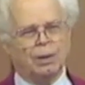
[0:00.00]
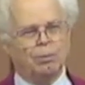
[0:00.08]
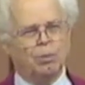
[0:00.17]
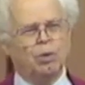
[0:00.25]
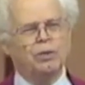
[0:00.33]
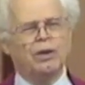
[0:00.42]

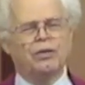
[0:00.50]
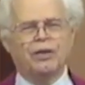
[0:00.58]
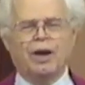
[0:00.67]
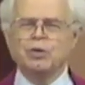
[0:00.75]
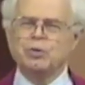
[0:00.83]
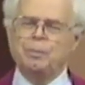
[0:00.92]
More than
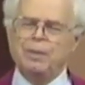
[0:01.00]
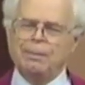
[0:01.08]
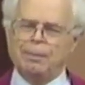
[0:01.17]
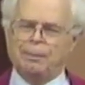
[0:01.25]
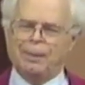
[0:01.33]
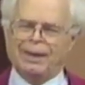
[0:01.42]
1,000
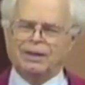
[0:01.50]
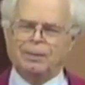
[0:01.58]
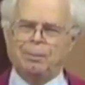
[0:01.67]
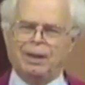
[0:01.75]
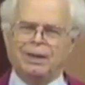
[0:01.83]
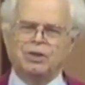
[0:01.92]
people packed the
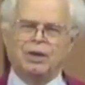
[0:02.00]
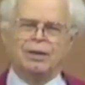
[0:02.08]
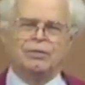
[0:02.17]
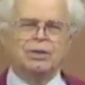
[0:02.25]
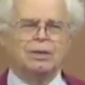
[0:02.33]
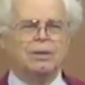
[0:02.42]
place
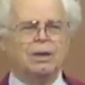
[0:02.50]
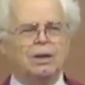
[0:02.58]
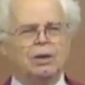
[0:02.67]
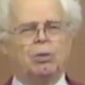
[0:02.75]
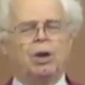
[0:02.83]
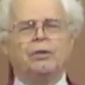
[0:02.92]
out.
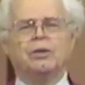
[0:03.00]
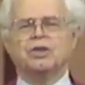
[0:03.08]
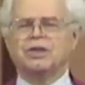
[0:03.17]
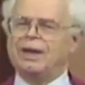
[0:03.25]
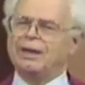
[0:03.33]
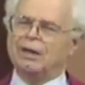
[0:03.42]
There were hundreds
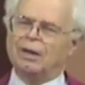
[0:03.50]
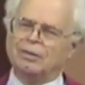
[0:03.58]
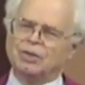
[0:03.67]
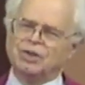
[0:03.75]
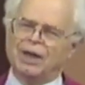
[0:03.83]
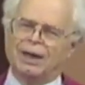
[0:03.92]
standing
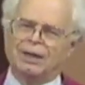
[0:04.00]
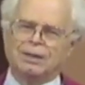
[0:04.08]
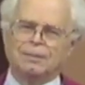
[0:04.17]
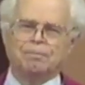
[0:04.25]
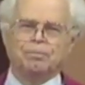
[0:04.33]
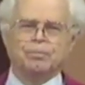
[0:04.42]
outside.
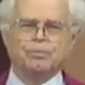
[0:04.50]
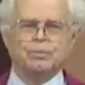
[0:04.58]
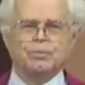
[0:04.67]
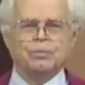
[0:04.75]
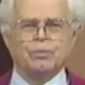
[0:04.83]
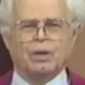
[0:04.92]

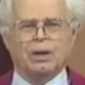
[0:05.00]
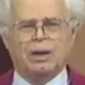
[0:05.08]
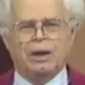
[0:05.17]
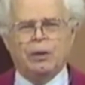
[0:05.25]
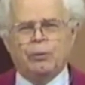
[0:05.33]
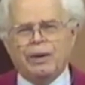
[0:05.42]

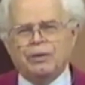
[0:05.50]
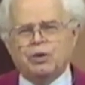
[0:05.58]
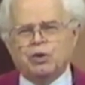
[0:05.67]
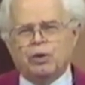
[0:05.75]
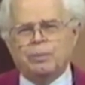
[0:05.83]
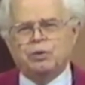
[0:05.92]
He read the
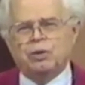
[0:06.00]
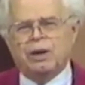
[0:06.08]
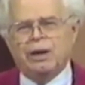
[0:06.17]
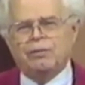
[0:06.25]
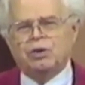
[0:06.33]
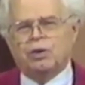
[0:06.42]
scripture,
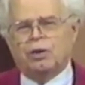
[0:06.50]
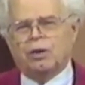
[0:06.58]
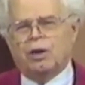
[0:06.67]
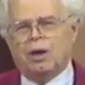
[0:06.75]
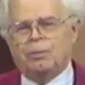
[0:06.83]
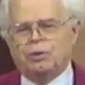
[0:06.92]
gave a
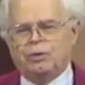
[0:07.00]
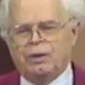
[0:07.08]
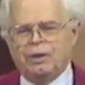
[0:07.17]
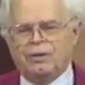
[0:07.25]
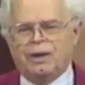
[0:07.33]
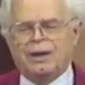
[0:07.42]
short
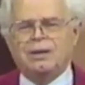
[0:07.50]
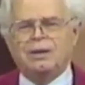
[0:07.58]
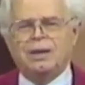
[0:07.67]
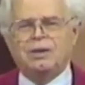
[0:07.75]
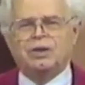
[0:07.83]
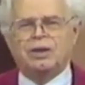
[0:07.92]
commentary, then
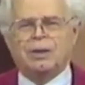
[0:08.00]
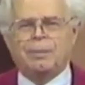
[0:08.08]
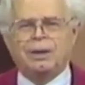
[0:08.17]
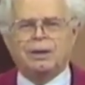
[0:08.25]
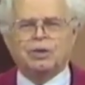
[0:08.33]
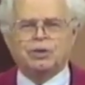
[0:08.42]
he said, "The
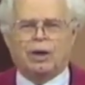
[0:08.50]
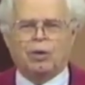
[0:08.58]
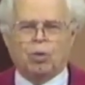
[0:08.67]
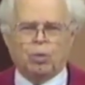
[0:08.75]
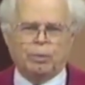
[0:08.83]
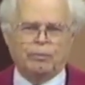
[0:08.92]
meeting is now
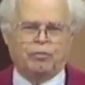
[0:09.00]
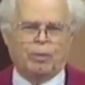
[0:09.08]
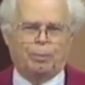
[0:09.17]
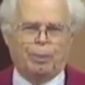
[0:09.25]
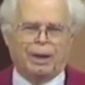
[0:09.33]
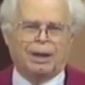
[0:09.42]
open for
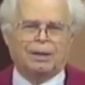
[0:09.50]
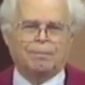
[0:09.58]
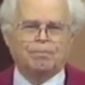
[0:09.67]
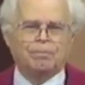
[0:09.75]
prayer."